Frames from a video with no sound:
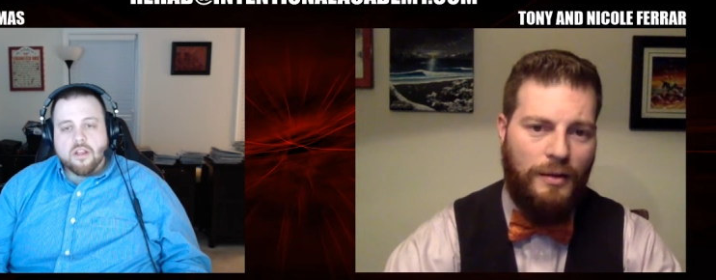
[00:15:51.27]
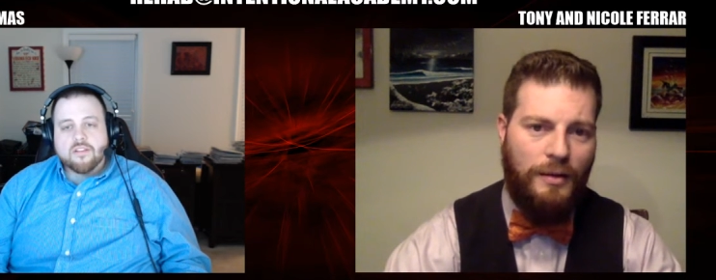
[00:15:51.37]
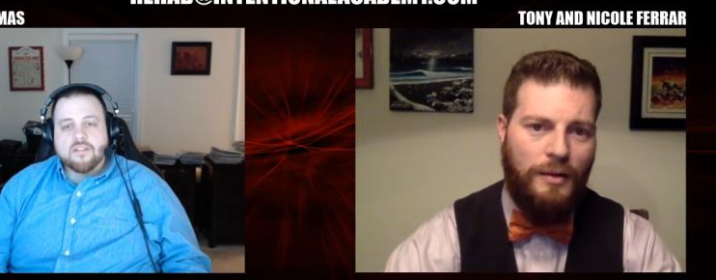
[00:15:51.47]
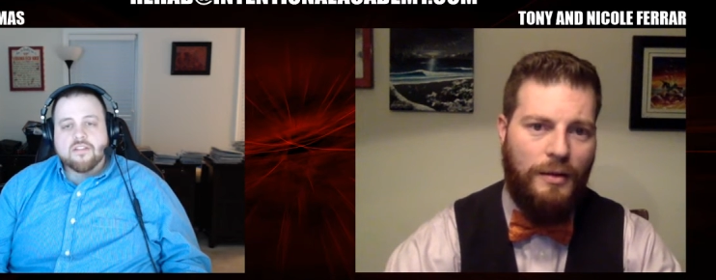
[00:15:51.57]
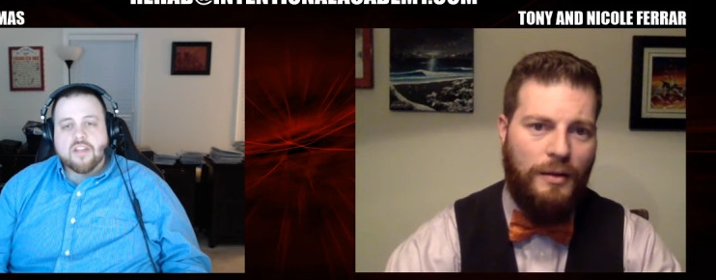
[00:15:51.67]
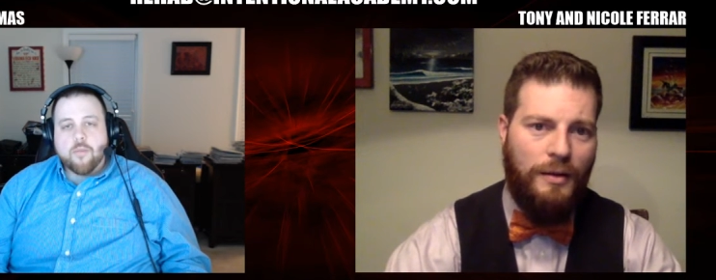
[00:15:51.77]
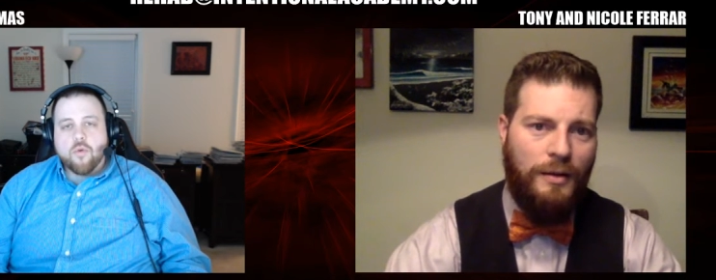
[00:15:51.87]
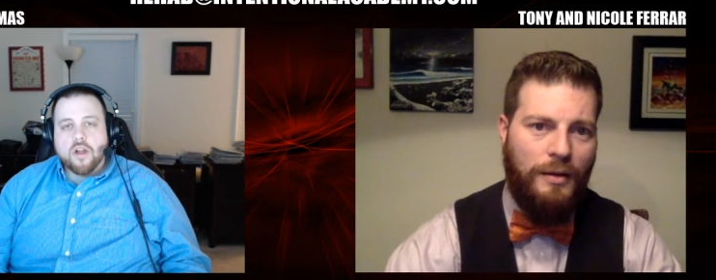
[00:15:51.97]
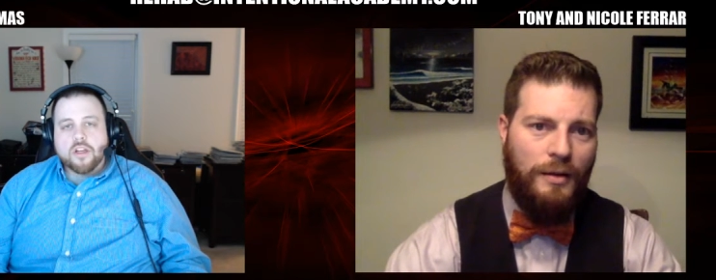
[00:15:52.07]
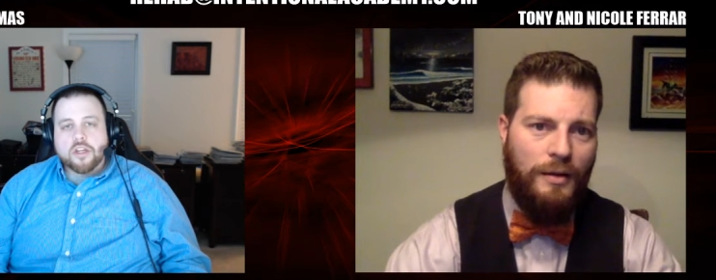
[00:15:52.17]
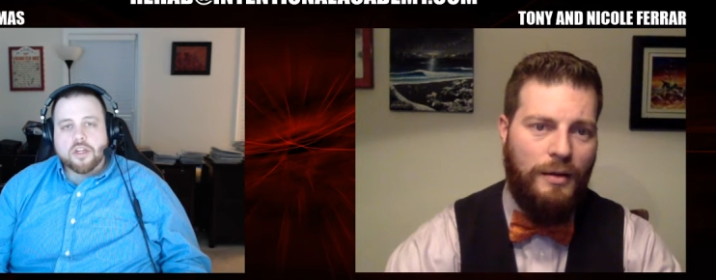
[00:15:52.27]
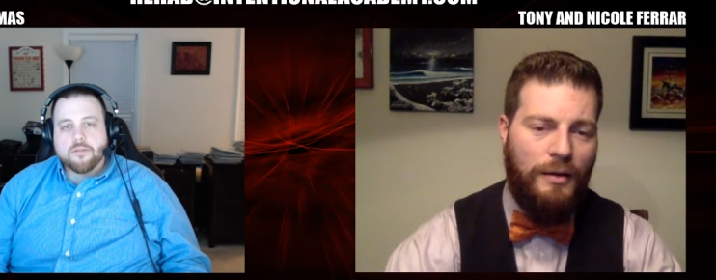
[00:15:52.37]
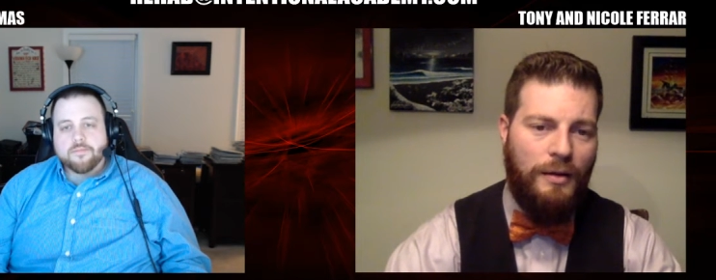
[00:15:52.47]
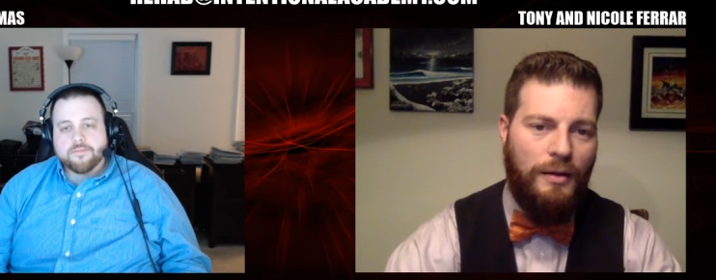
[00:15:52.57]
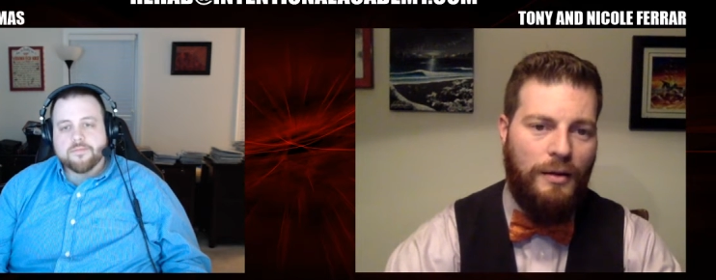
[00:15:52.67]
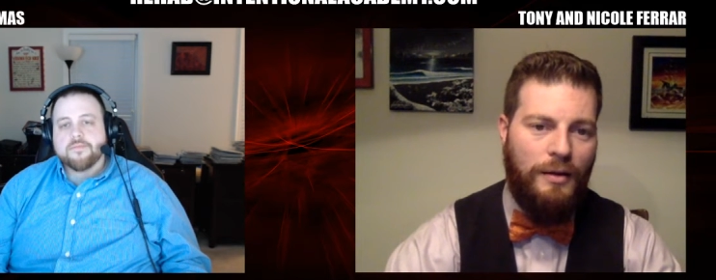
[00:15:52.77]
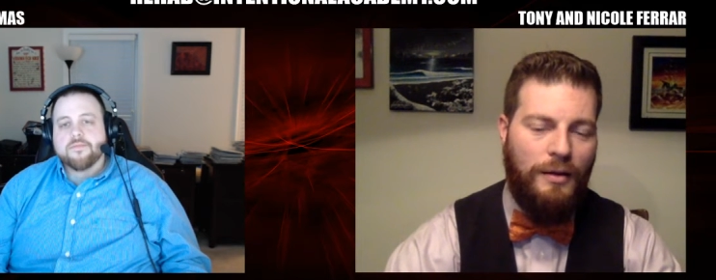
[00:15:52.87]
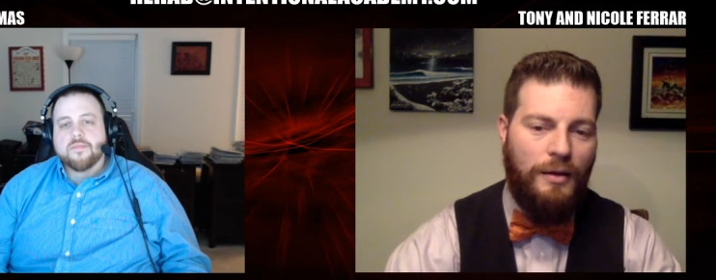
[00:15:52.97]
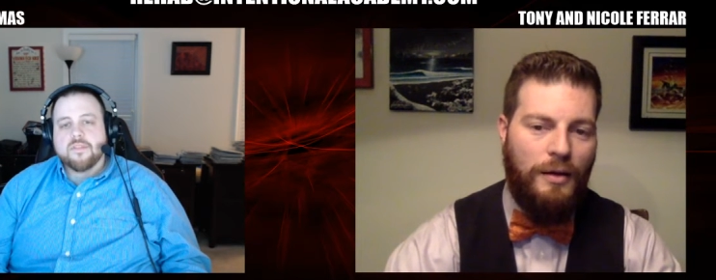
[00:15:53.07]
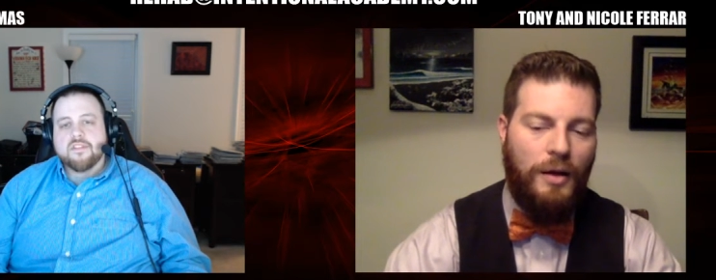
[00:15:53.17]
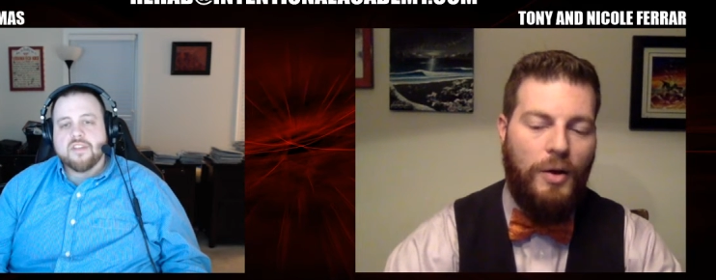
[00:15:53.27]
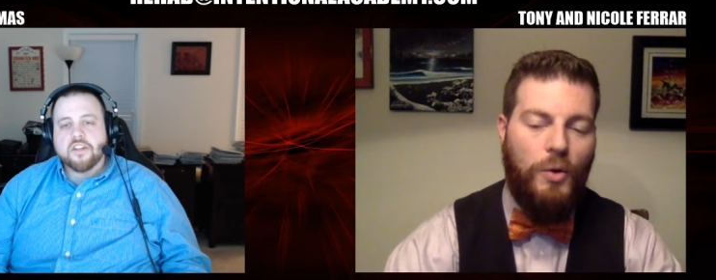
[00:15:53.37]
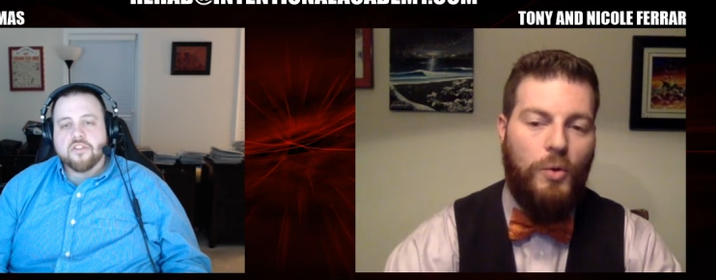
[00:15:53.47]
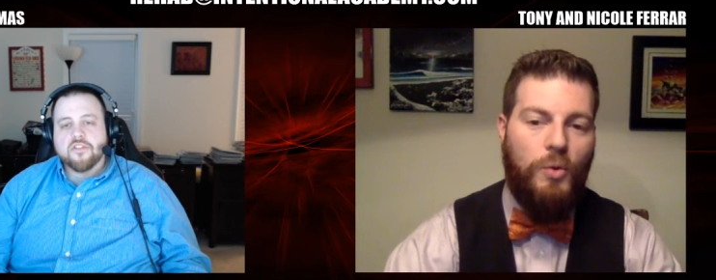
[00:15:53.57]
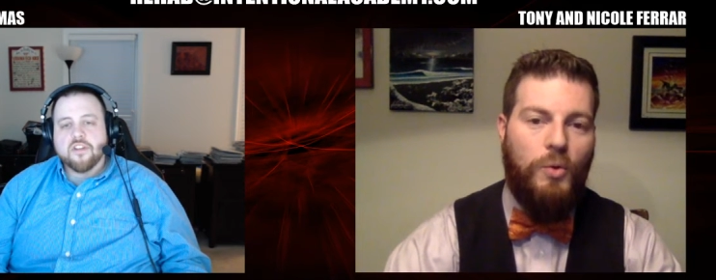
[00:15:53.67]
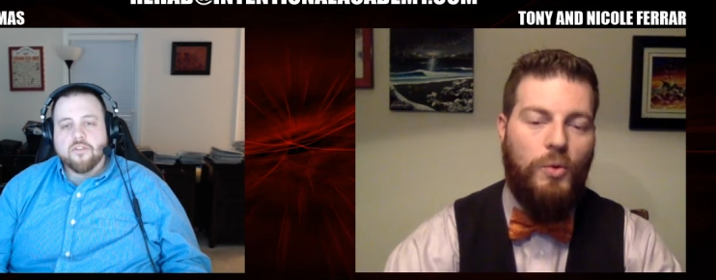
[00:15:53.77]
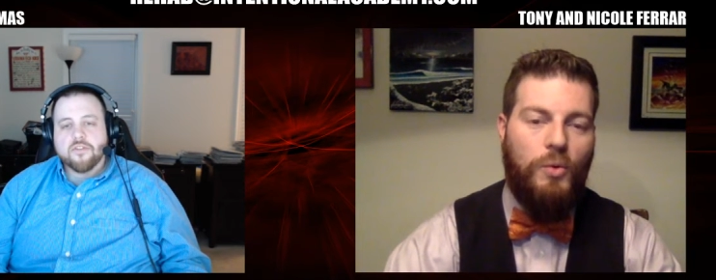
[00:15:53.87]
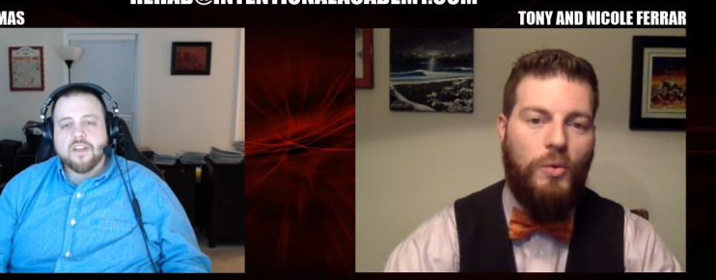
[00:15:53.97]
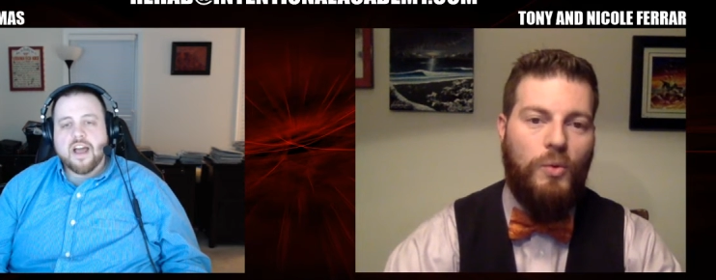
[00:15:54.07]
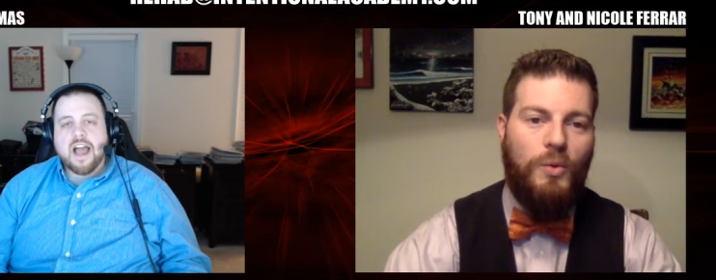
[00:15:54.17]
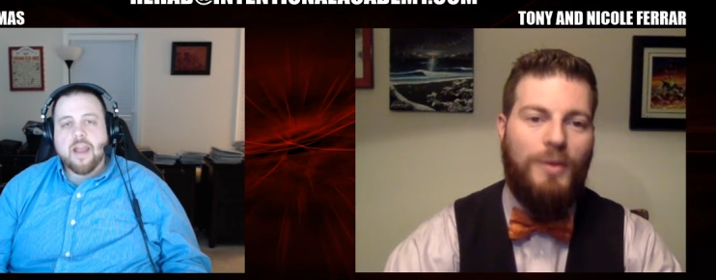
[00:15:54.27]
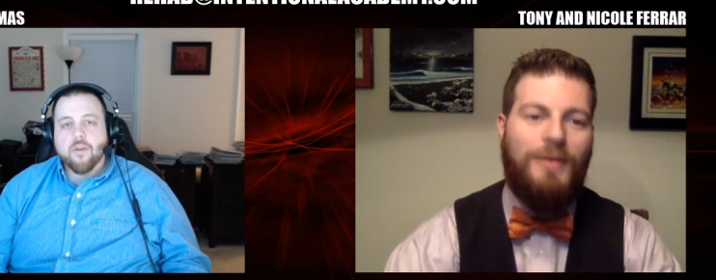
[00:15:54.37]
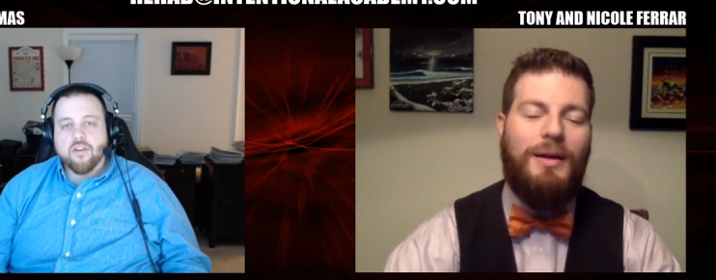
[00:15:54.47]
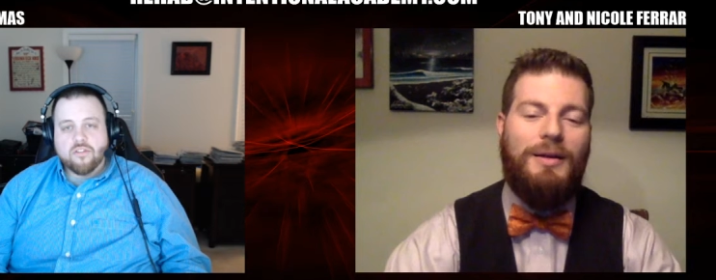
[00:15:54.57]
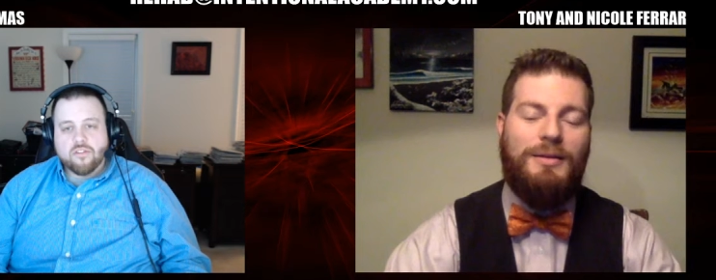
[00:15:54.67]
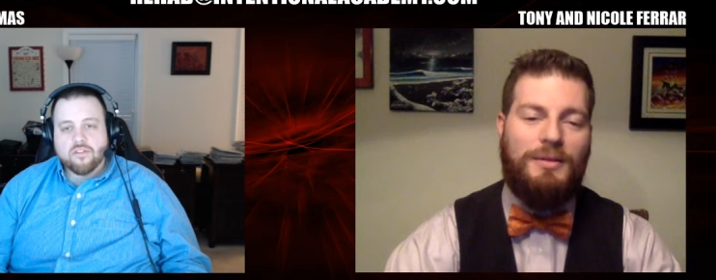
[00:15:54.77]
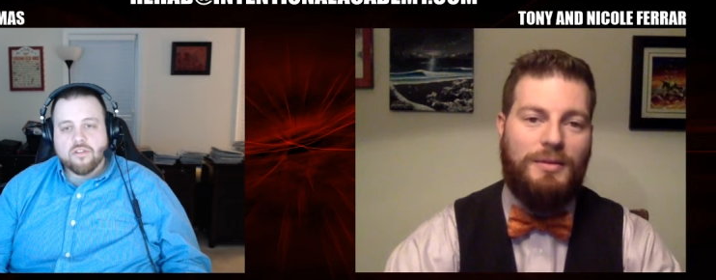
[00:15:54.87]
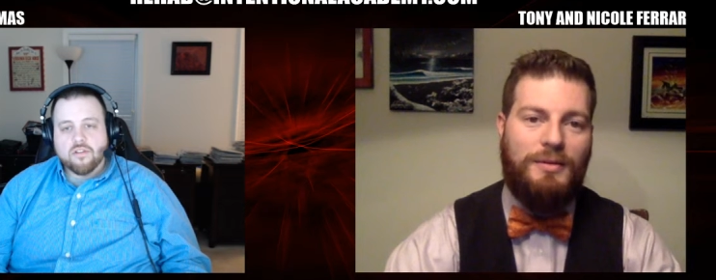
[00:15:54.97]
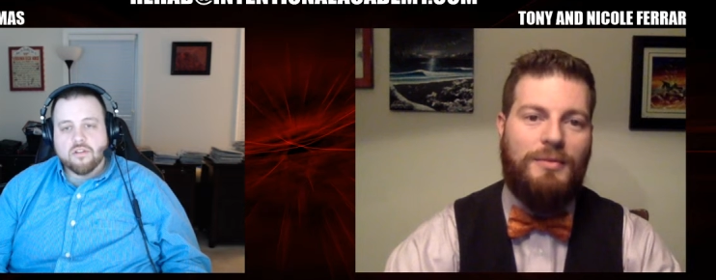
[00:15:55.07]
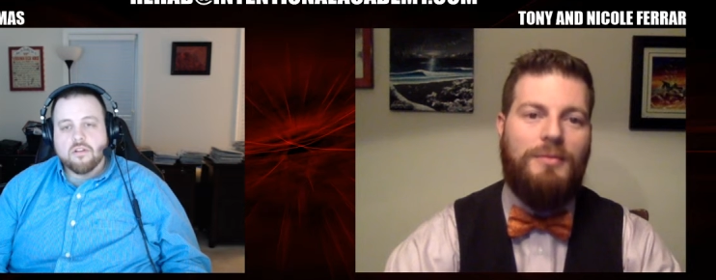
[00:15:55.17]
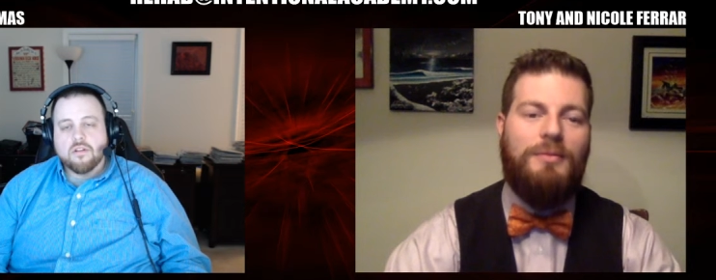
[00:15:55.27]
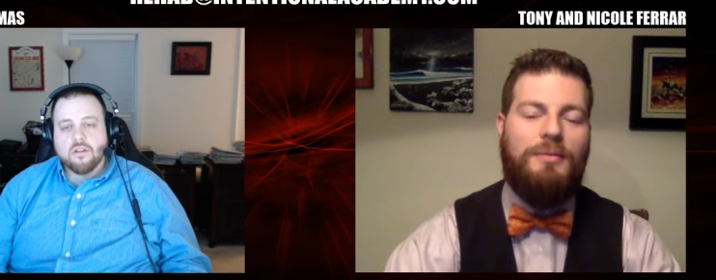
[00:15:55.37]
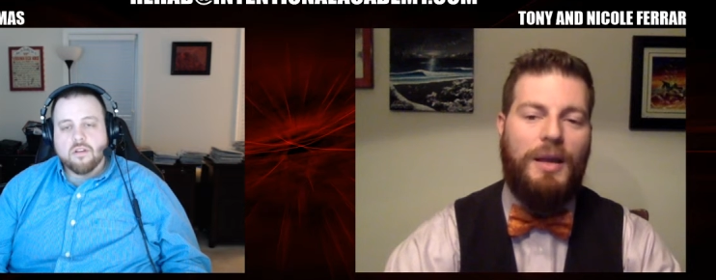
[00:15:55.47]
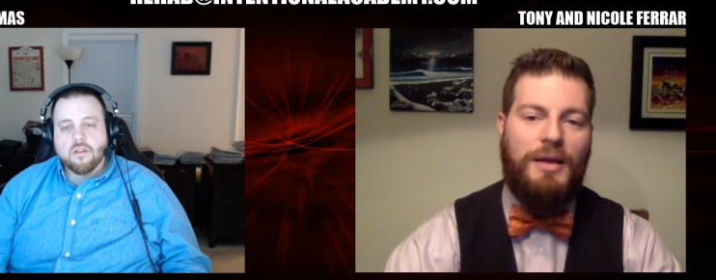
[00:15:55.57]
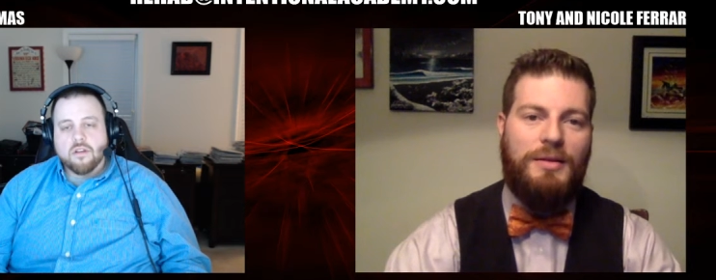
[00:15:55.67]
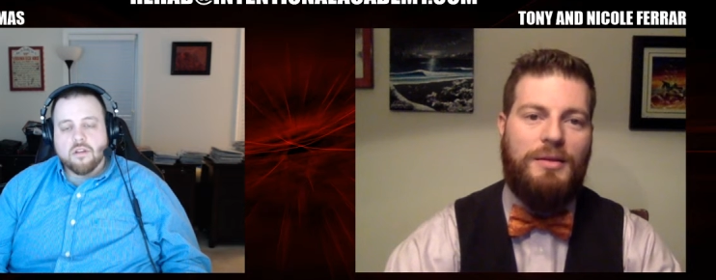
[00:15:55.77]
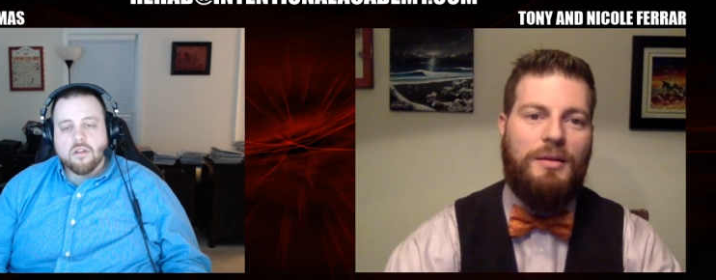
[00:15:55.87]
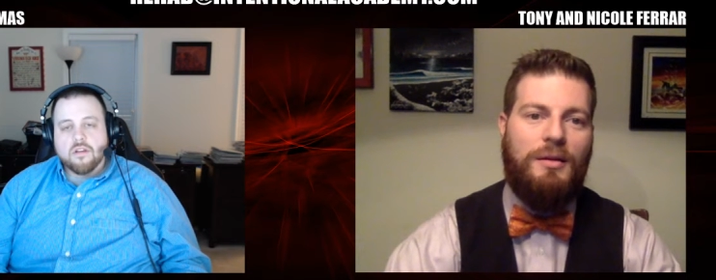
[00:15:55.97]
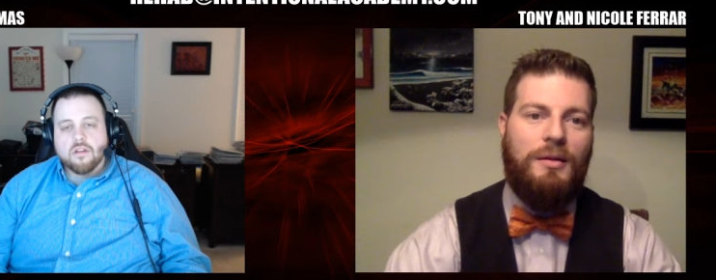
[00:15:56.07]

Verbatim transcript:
Speaker 1: Stopwatch. Set timers. Yes.